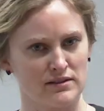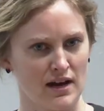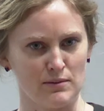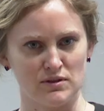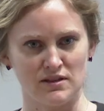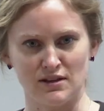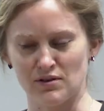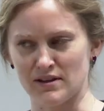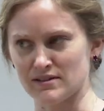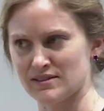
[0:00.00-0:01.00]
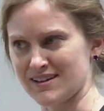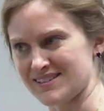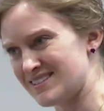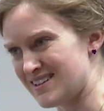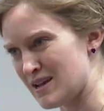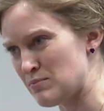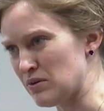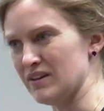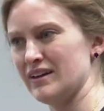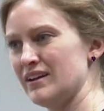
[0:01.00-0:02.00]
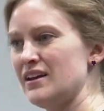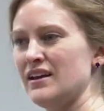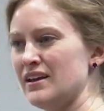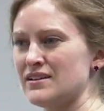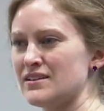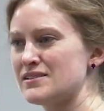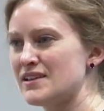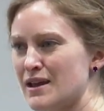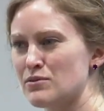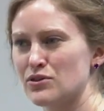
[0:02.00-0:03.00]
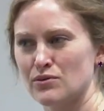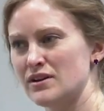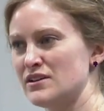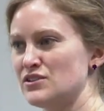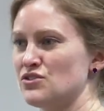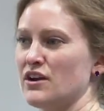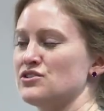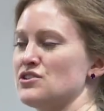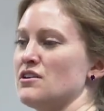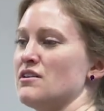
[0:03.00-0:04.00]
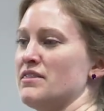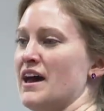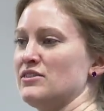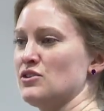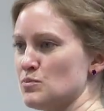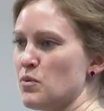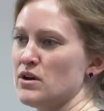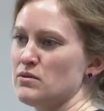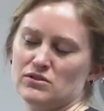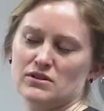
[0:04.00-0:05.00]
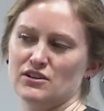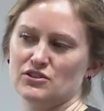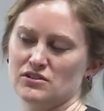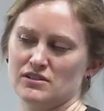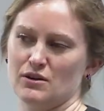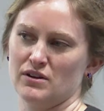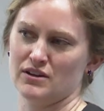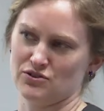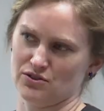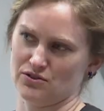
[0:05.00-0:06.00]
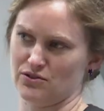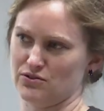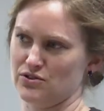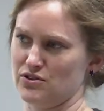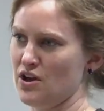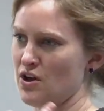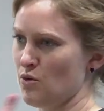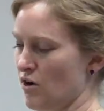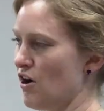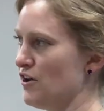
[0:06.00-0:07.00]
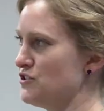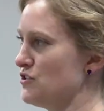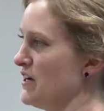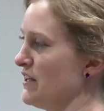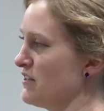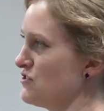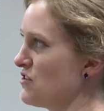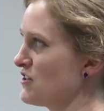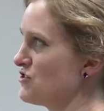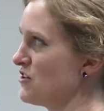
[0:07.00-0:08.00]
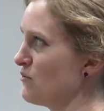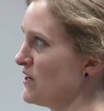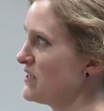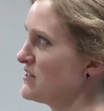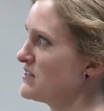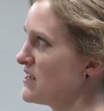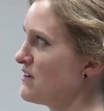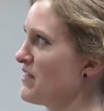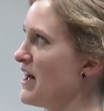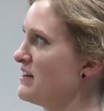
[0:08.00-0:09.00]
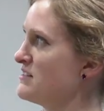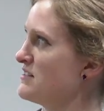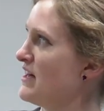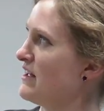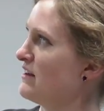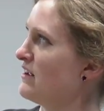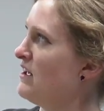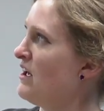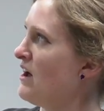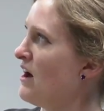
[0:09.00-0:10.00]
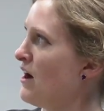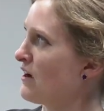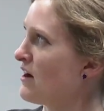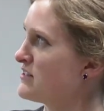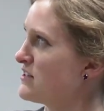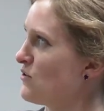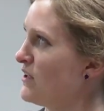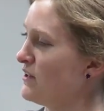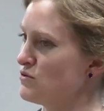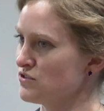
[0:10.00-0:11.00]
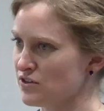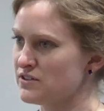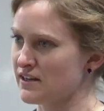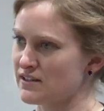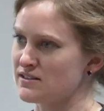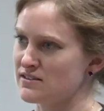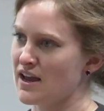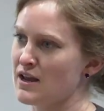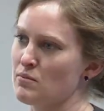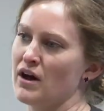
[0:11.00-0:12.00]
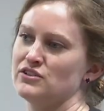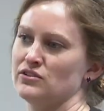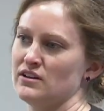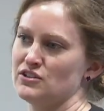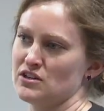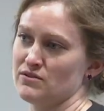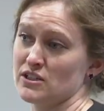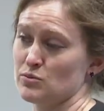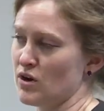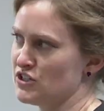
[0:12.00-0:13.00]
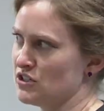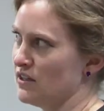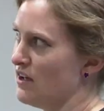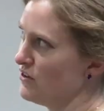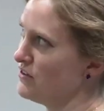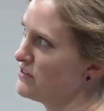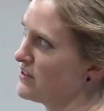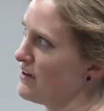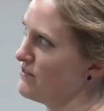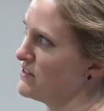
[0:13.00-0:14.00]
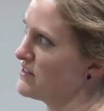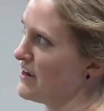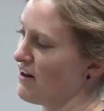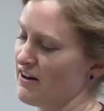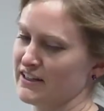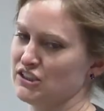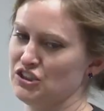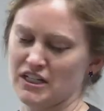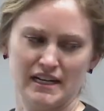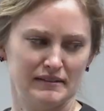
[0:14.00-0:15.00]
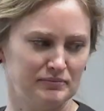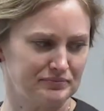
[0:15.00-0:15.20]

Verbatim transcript: type sequence and staple it into the same 3D structure that those point mutations that we introduced were altering the structure. And we can see if that is then uh, consequently resulting in same modulation of expression levels of this ARX gene.